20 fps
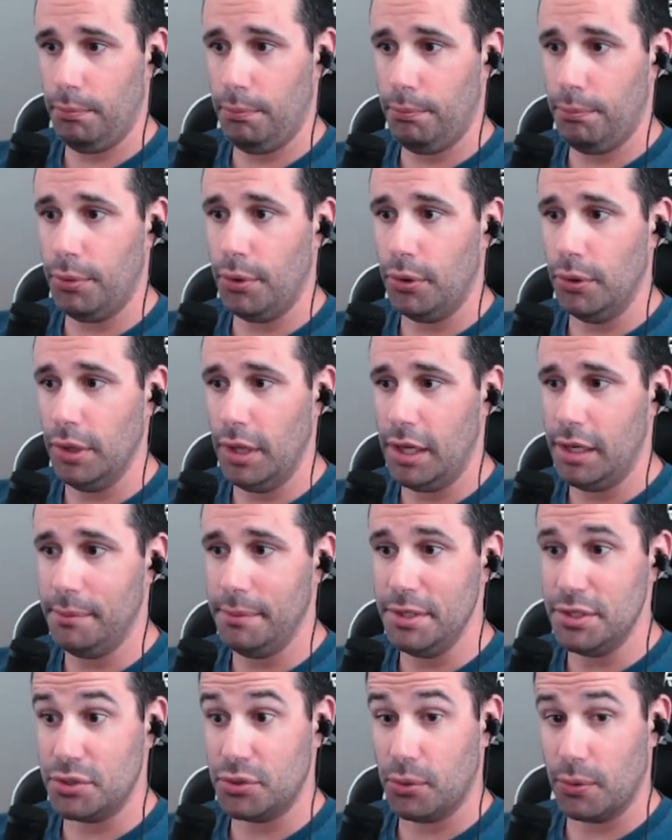pull
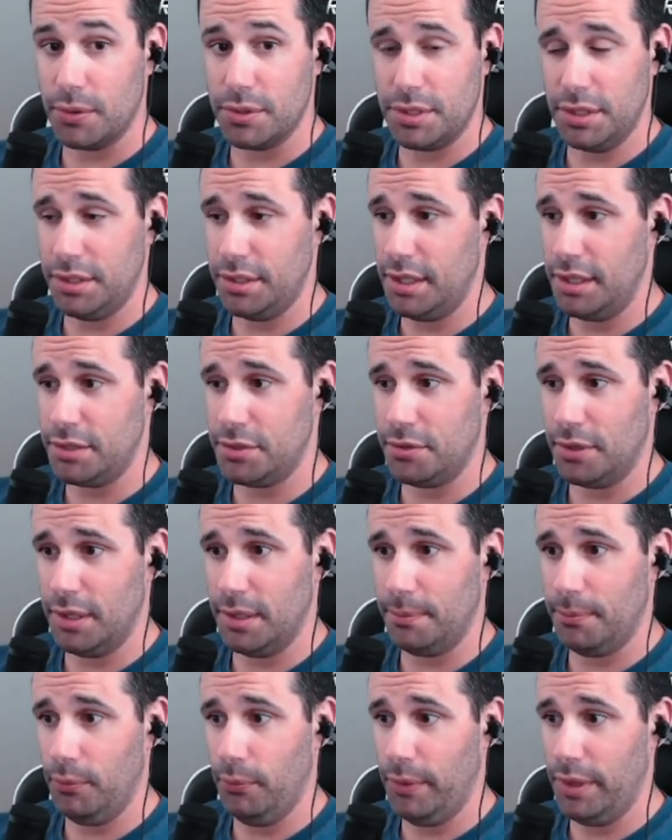enemies towards the death
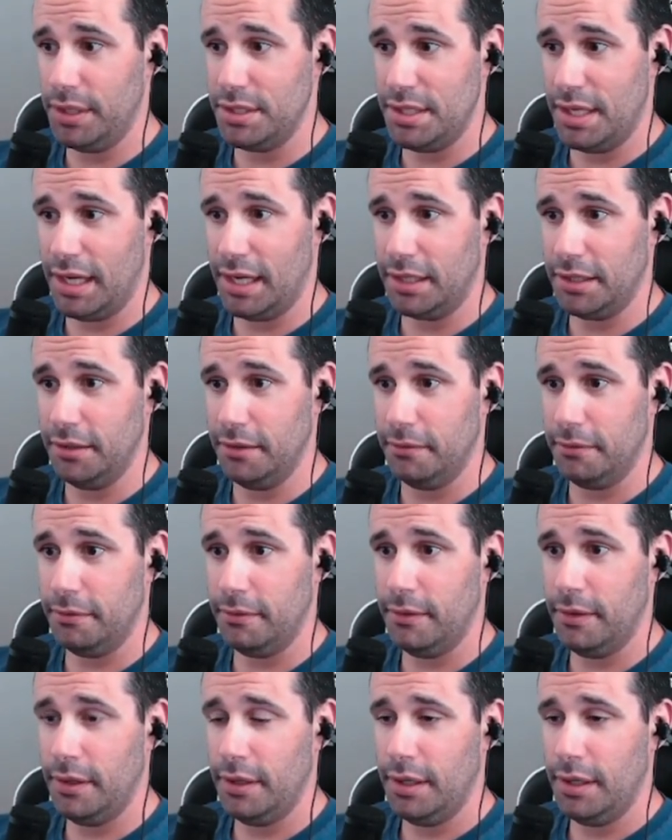trap when it's active,